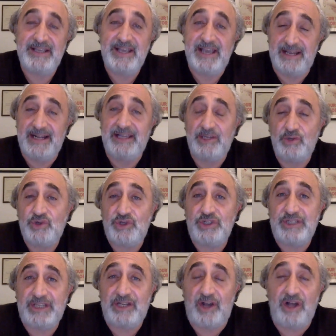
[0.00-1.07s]
and I
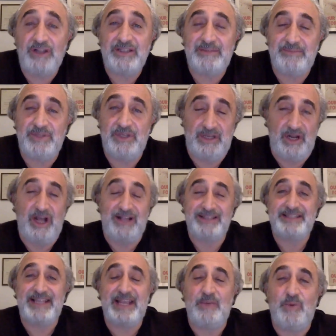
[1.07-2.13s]
usually call them. You know, I'll
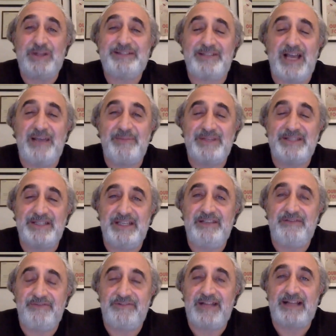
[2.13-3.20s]
say, "What time is the
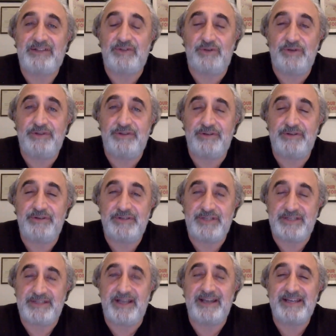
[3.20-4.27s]
flat earther
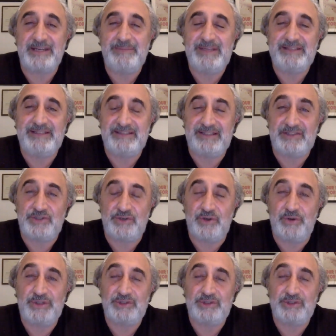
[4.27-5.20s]
society meeting that you're going